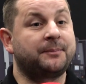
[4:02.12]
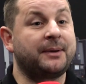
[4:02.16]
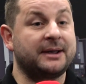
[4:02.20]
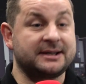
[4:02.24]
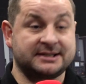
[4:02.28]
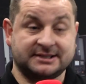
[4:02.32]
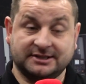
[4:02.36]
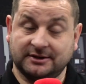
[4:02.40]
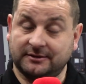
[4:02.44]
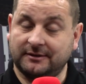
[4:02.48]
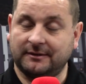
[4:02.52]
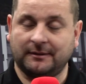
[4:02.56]

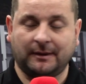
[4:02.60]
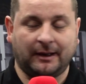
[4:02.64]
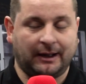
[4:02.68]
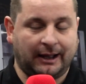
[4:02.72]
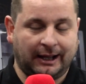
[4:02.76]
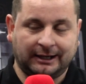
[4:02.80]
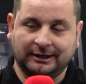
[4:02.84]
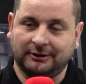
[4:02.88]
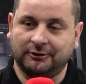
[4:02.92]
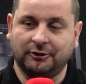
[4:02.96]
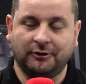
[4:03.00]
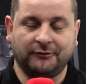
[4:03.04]
And
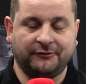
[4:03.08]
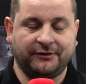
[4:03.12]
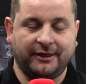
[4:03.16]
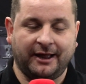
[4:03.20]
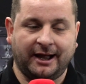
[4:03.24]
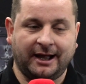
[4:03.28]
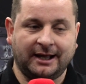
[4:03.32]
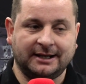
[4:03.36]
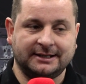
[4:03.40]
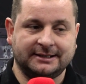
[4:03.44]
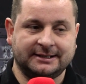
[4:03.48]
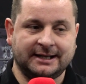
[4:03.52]
I love
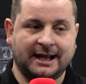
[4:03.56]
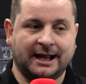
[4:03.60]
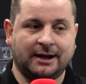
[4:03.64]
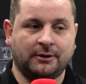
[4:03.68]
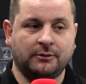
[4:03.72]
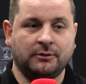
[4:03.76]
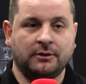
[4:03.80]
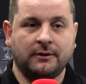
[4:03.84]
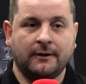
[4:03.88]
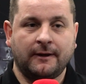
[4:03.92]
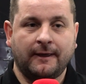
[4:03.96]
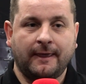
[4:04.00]
that.
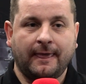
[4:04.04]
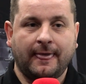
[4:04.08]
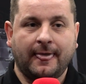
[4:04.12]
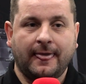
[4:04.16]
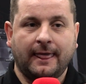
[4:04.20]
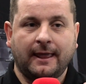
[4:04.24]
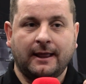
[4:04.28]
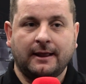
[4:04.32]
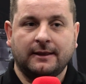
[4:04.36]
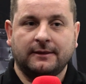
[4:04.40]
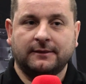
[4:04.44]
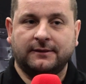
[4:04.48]
Now,
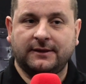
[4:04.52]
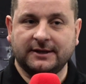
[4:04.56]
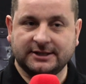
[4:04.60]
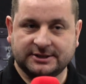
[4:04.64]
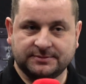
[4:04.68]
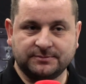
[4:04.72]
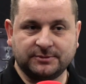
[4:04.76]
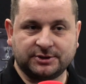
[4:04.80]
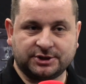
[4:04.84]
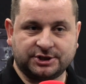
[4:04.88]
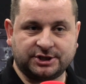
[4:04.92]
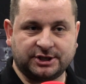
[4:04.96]

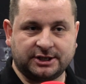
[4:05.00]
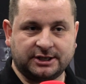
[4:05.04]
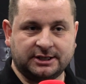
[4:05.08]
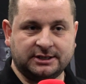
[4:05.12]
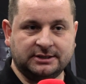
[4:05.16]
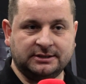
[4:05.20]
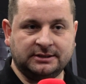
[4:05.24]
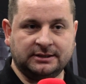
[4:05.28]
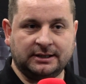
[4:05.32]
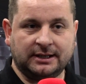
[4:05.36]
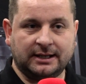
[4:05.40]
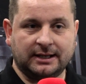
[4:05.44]
this
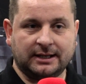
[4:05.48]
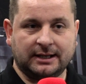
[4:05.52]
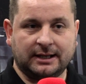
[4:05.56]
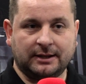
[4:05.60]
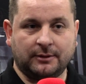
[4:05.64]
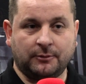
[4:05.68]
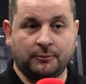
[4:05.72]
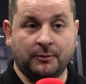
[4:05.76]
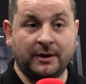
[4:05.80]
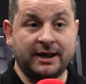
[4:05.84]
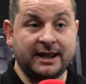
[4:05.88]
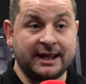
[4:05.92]
machine,
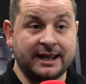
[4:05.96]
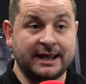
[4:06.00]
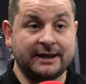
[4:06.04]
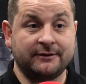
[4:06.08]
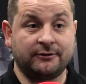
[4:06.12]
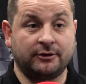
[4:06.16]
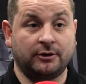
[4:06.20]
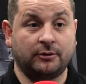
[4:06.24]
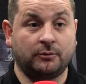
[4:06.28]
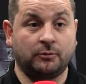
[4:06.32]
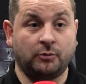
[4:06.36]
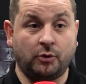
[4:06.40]
we're
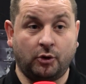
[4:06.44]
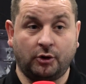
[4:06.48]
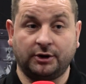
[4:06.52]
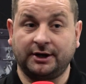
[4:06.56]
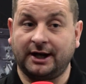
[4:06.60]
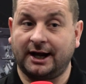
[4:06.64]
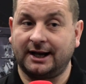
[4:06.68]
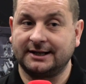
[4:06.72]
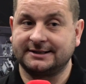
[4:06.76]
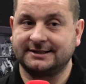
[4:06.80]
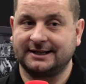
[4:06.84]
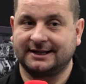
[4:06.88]
here at Ward
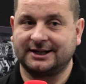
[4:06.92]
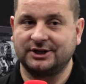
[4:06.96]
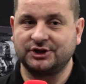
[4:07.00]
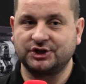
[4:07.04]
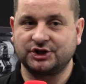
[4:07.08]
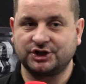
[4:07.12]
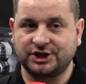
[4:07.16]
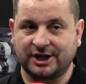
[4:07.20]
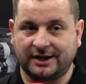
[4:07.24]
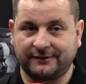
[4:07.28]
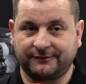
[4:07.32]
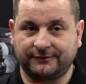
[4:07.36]
HiTech in
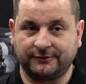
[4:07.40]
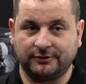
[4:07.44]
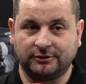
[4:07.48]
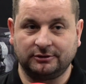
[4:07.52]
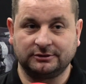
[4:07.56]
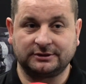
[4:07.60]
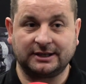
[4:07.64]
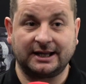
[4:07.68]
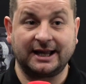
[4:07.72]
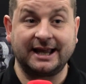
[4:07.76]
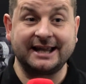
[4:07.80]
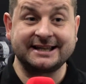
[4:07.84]

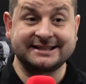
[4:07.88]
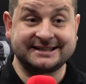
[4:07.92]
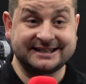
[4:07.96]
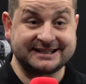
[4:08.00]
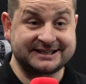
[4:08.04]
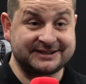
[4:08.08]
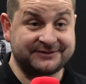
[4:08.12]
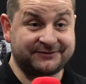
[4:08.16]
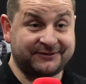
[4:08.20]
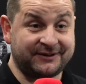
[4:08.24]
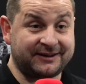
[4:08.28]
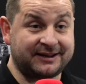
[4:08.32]
Sheffield. Is
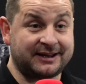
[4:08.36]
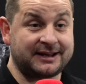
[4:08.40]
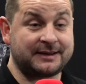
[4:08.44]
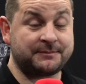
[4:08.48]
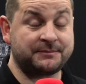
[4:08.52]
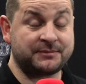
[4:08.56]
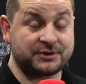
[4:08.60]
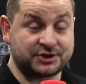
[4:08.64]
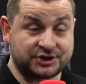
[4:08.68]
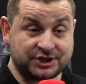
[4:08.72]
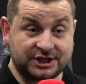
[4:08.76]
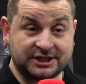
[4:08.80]
this
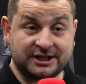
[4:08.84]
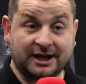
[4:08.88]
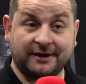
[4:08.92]
machine